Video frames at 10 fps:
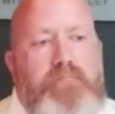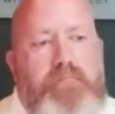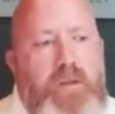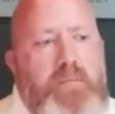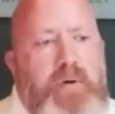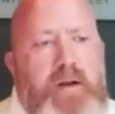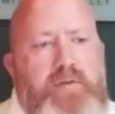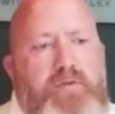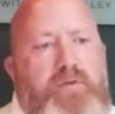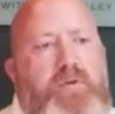
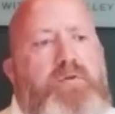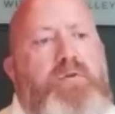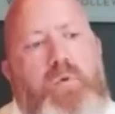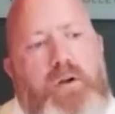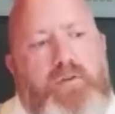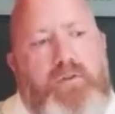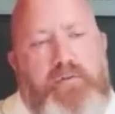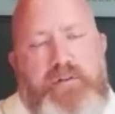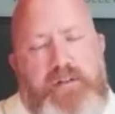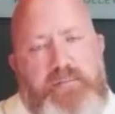but due to what
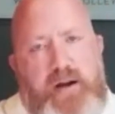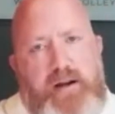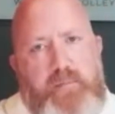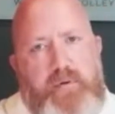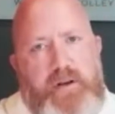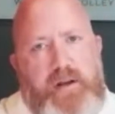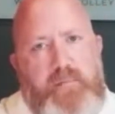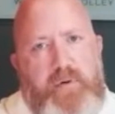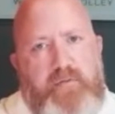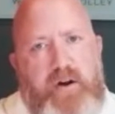services my company can
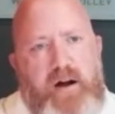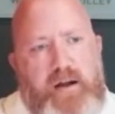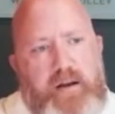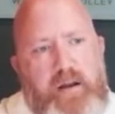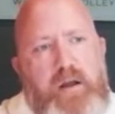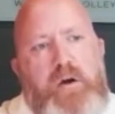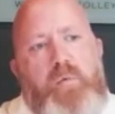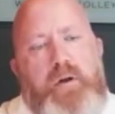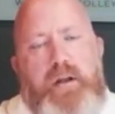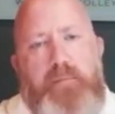provide,
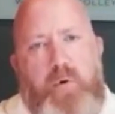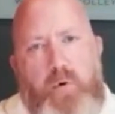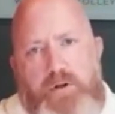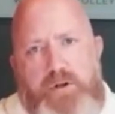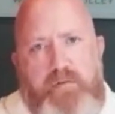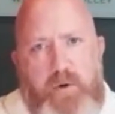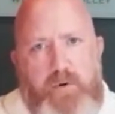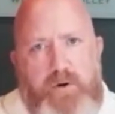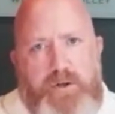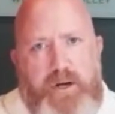we get a portion of
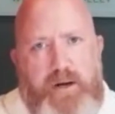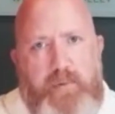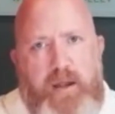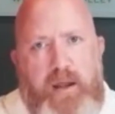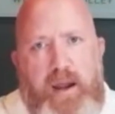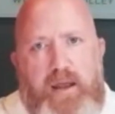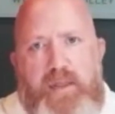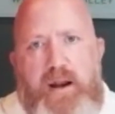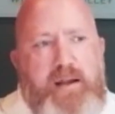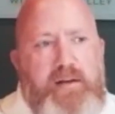ownership, and
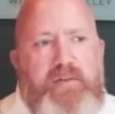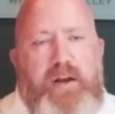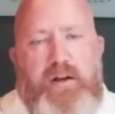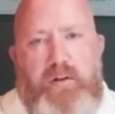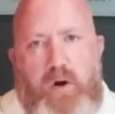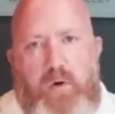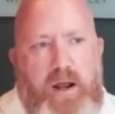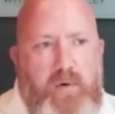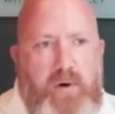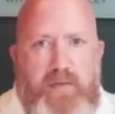then I can take a loan
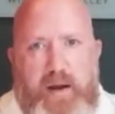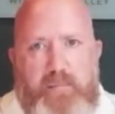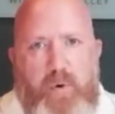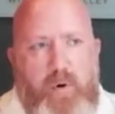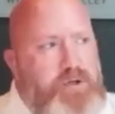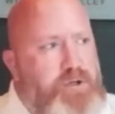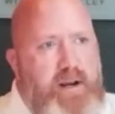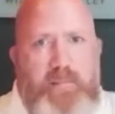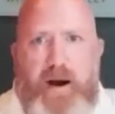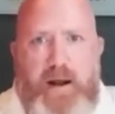out on that portion
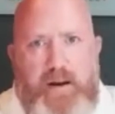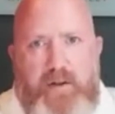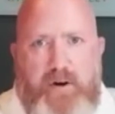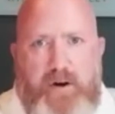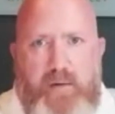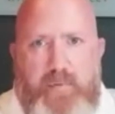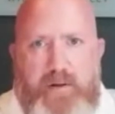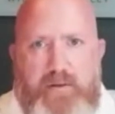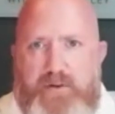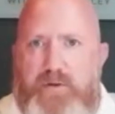and buy another company
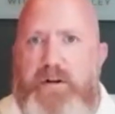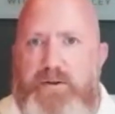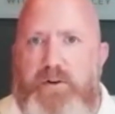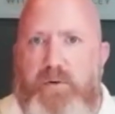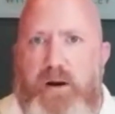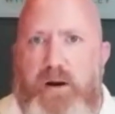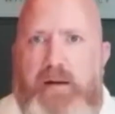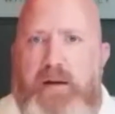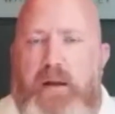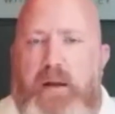the traditional way.
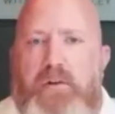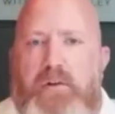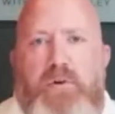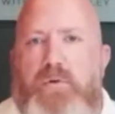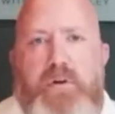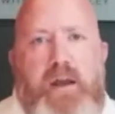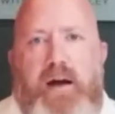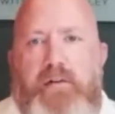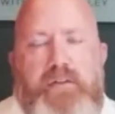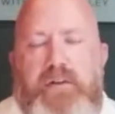So
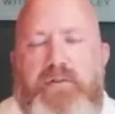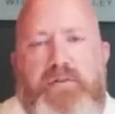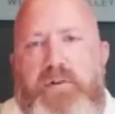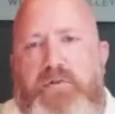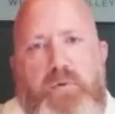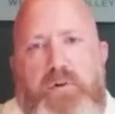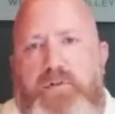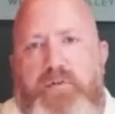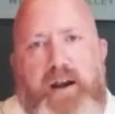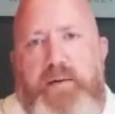yeah, this works
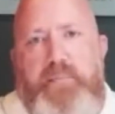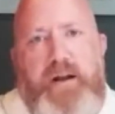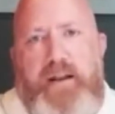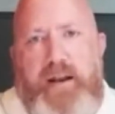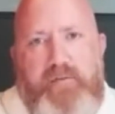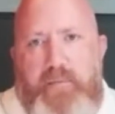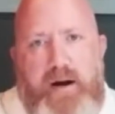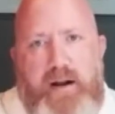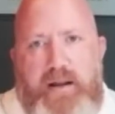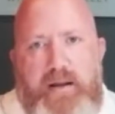for anybody and
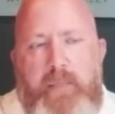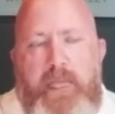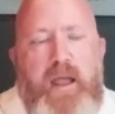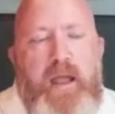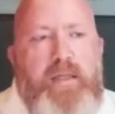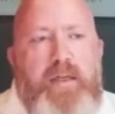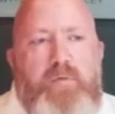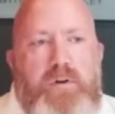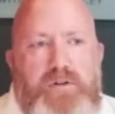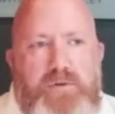everybody. And then
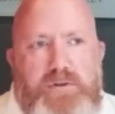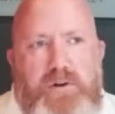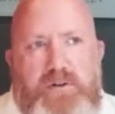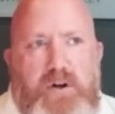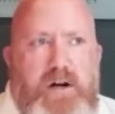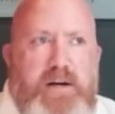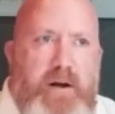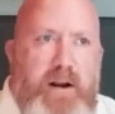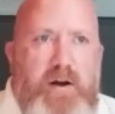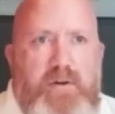once you start talking
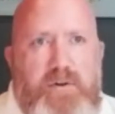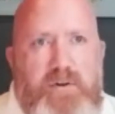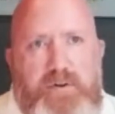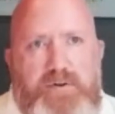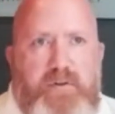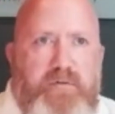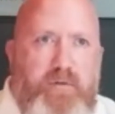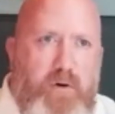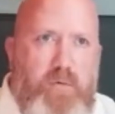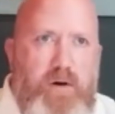about how you can use your
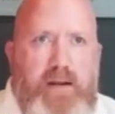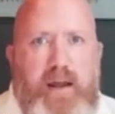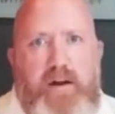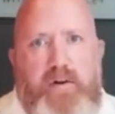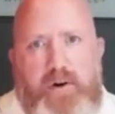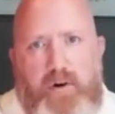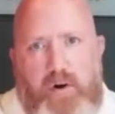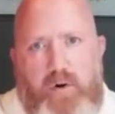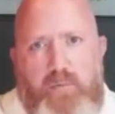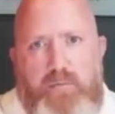401k or your
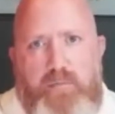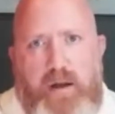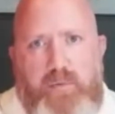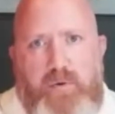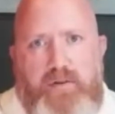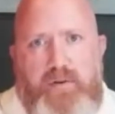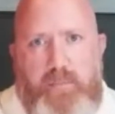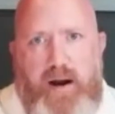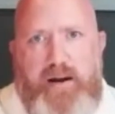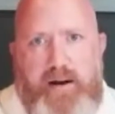home equity to
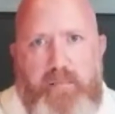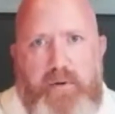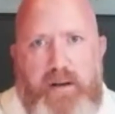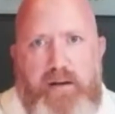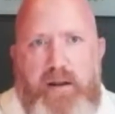buy a company,